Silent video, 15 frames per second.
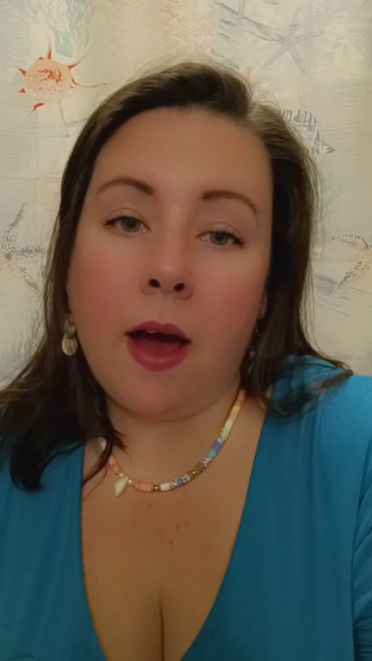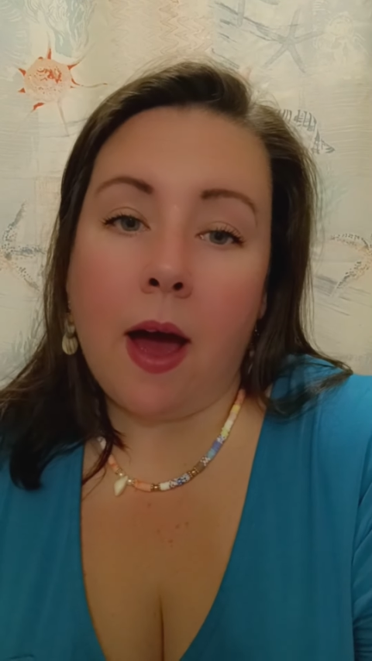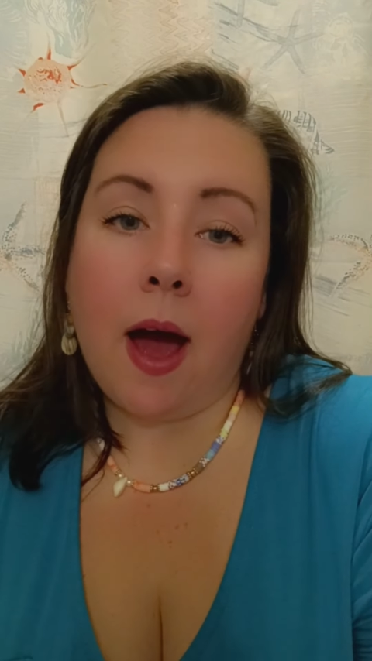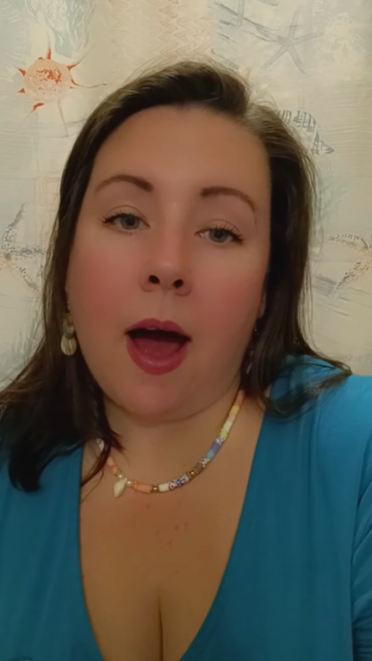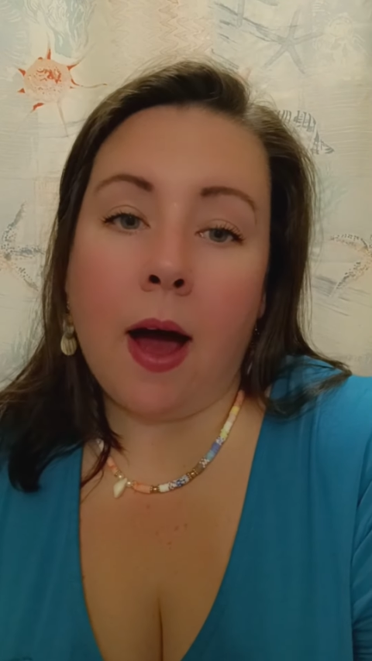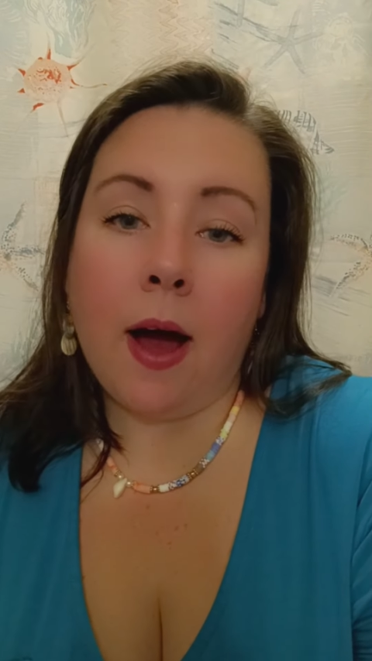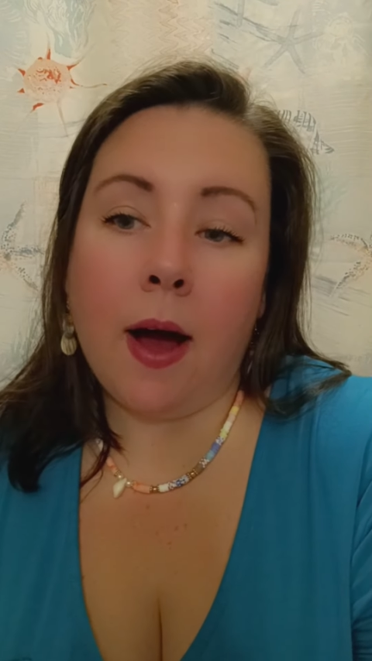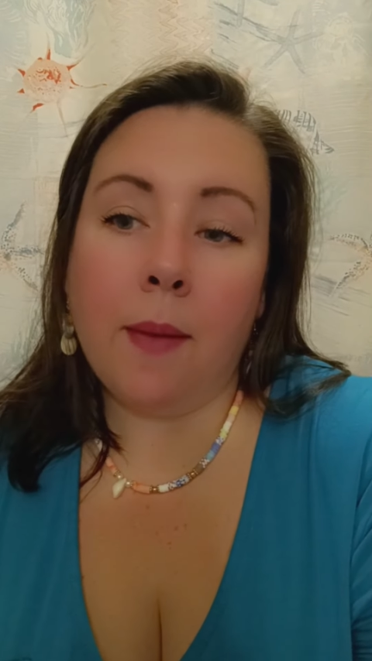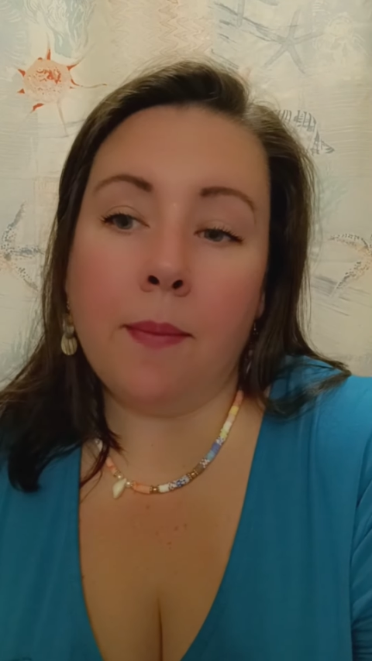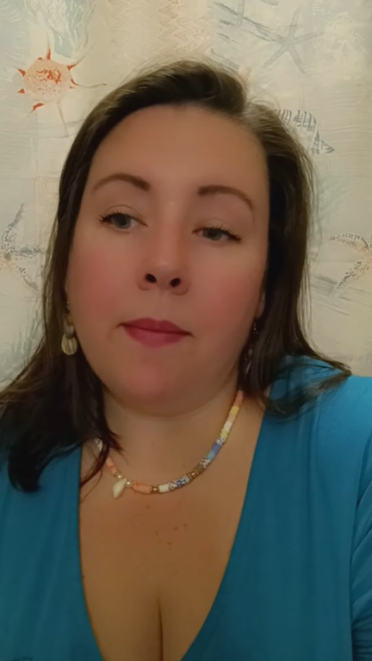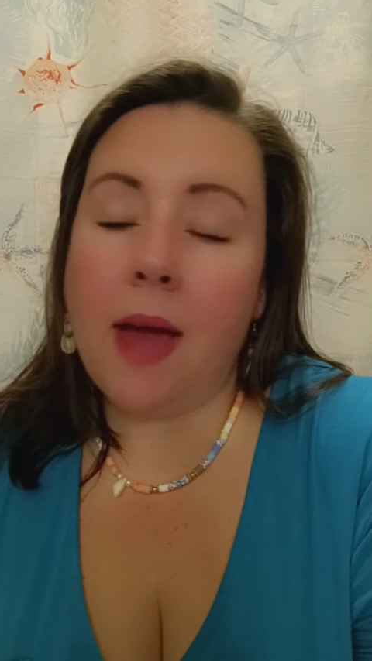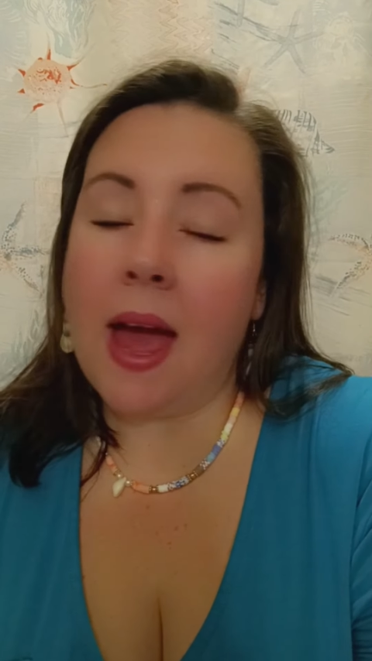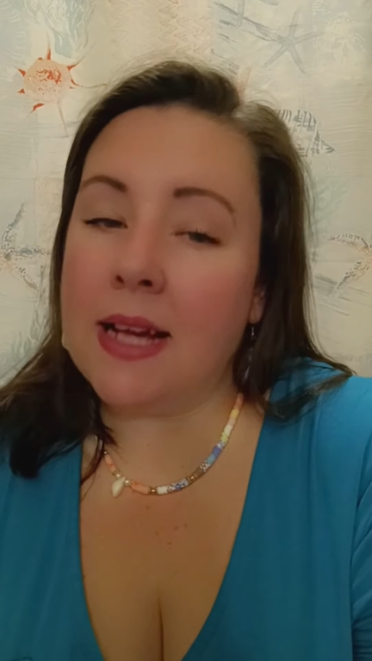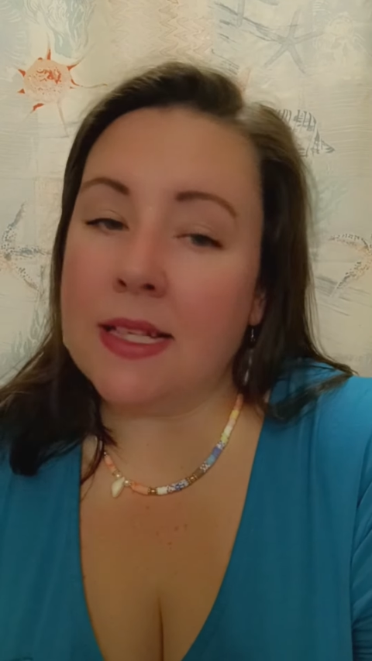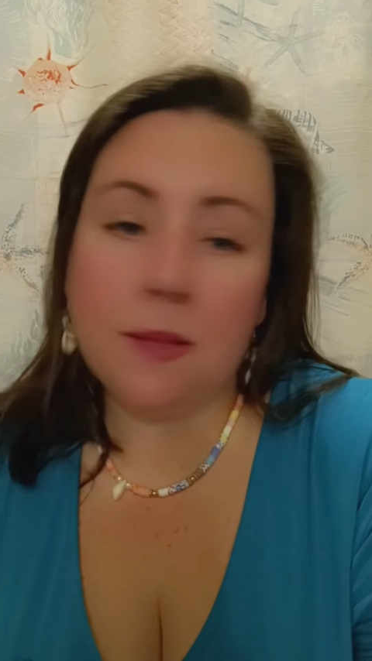
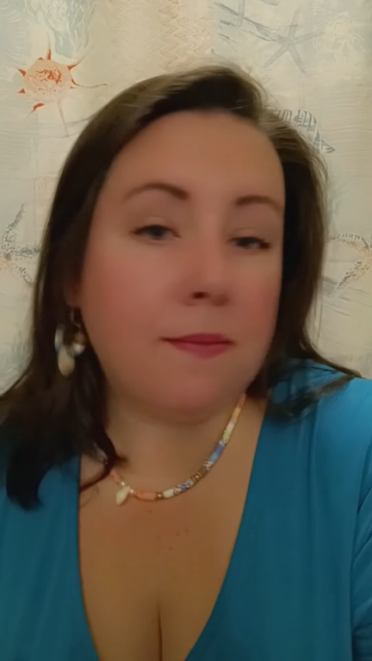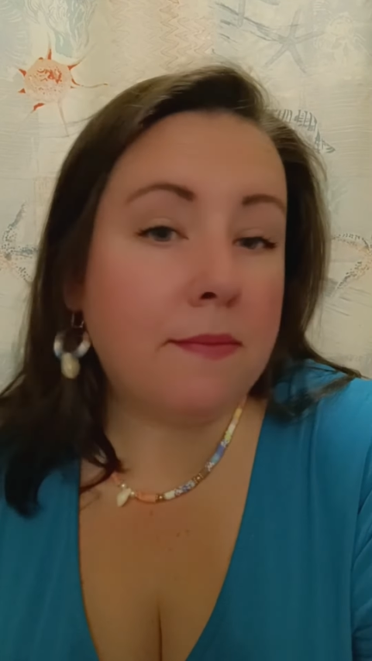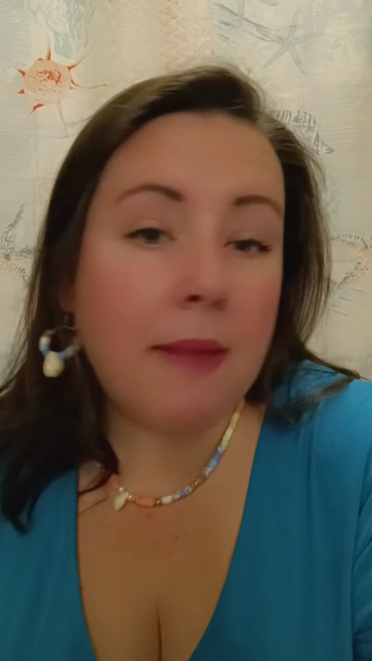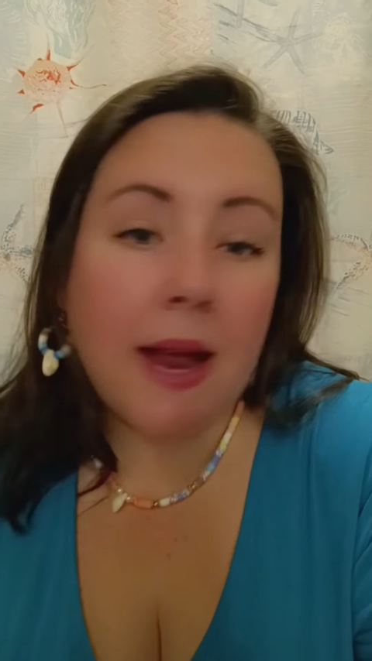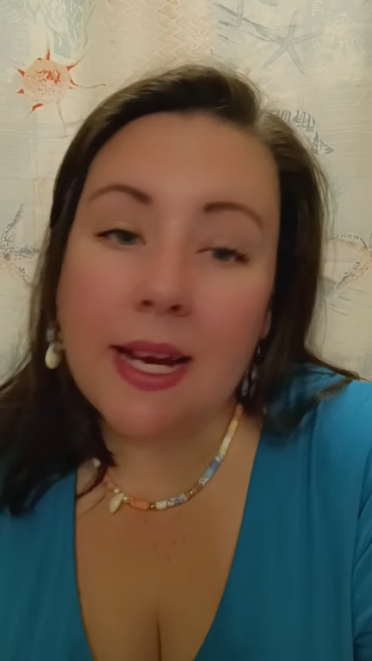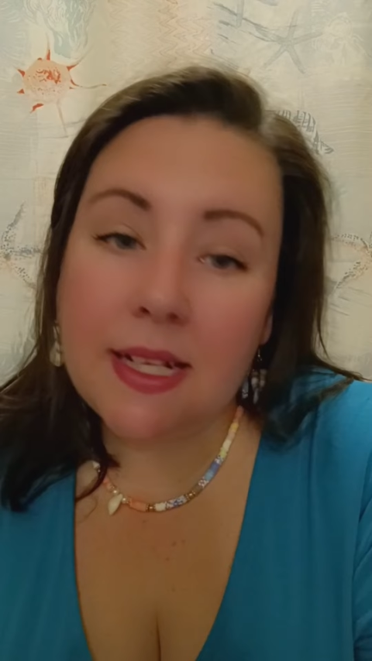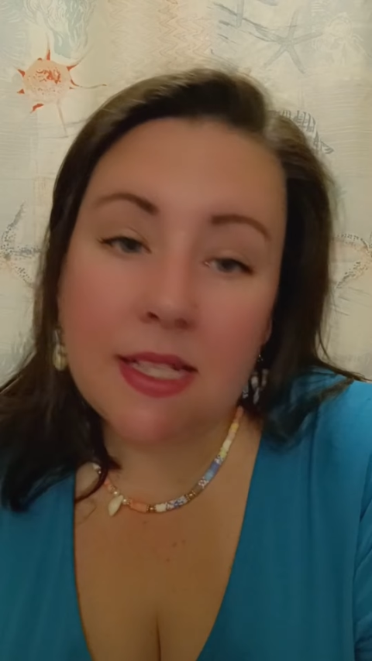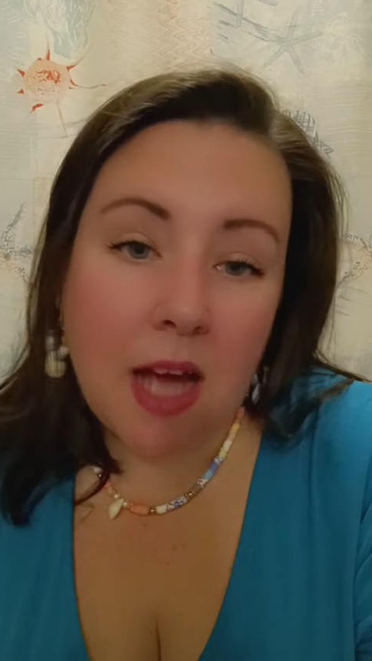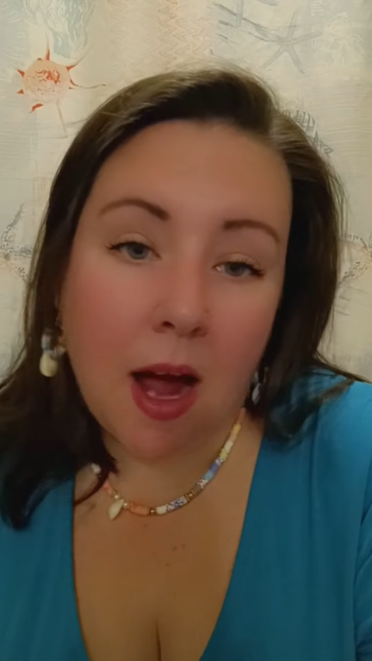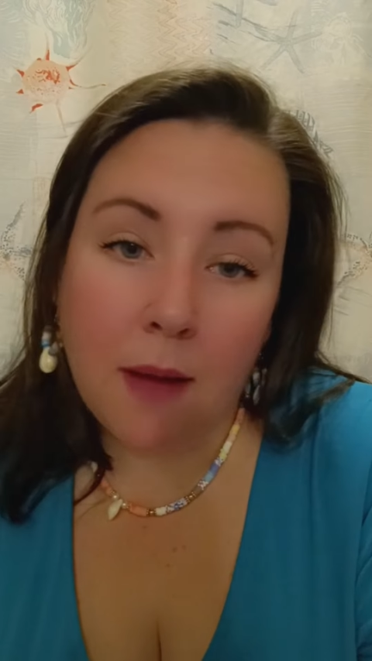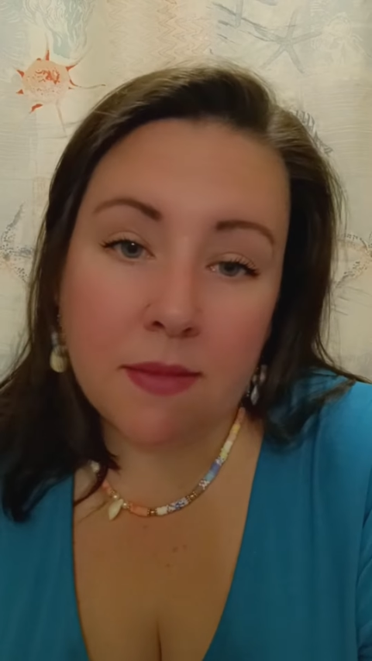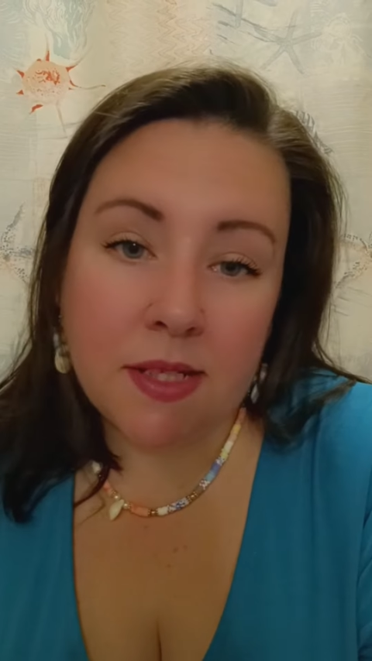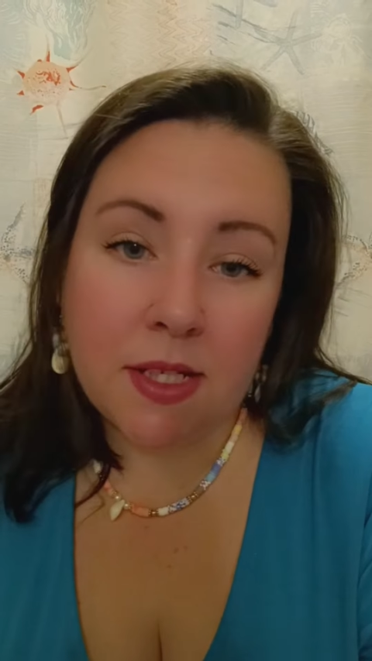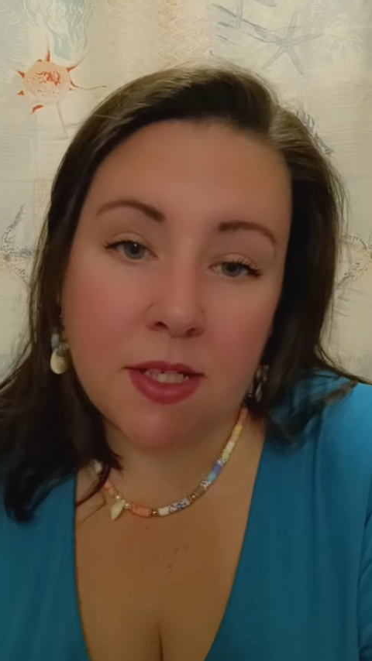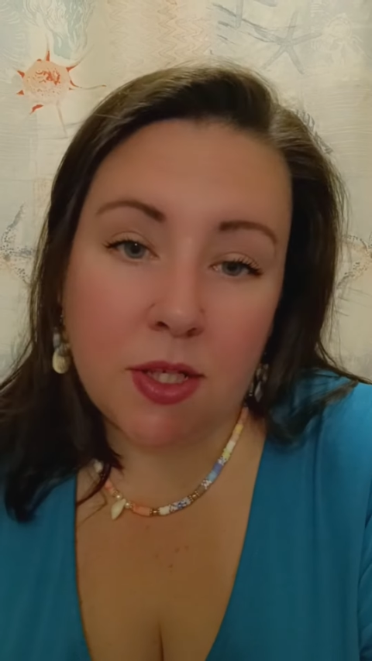as many
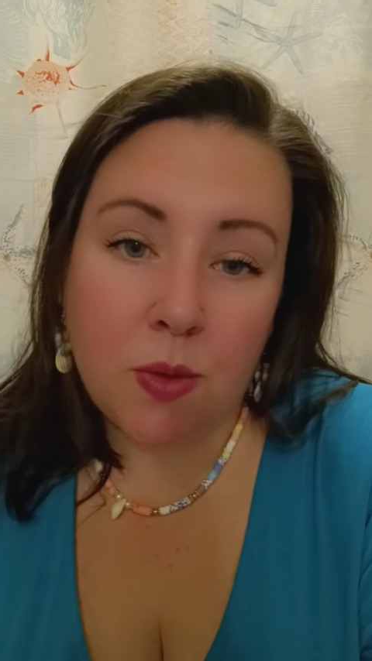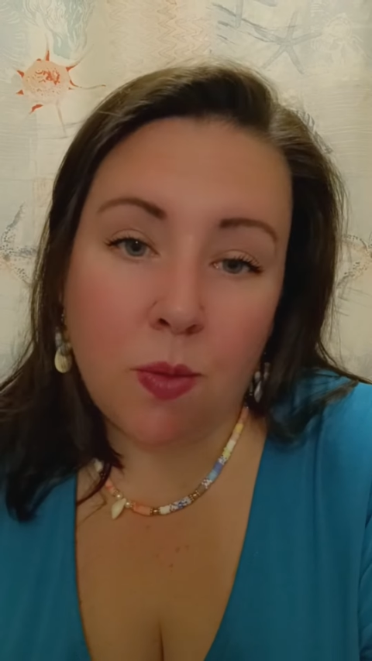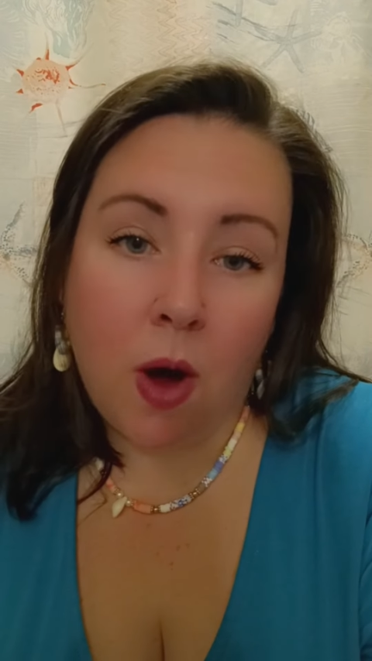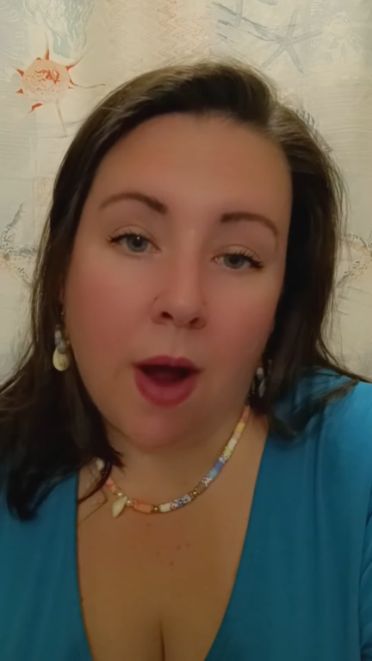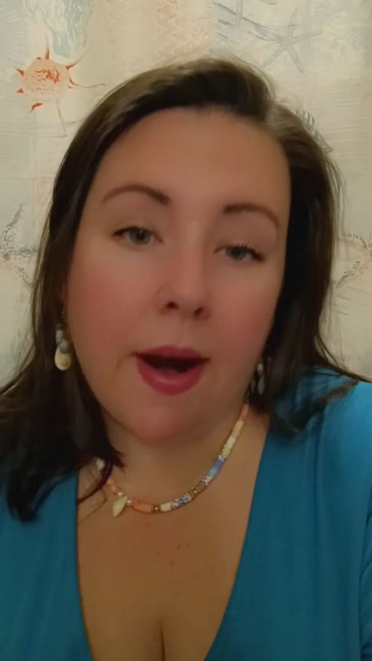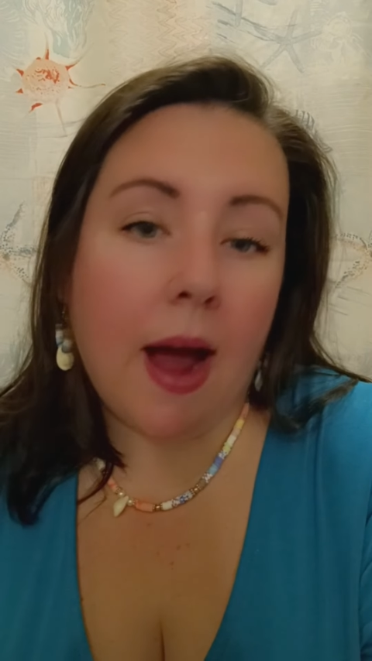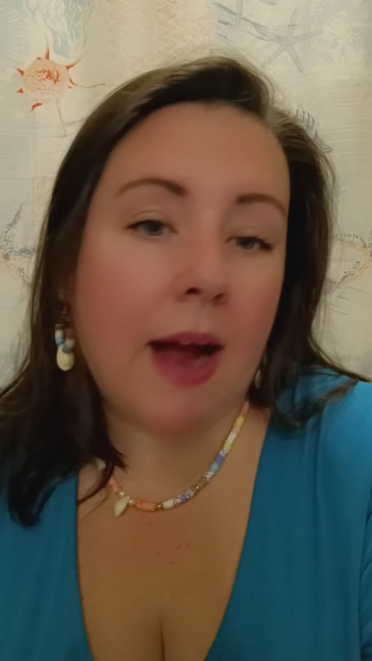times as you want.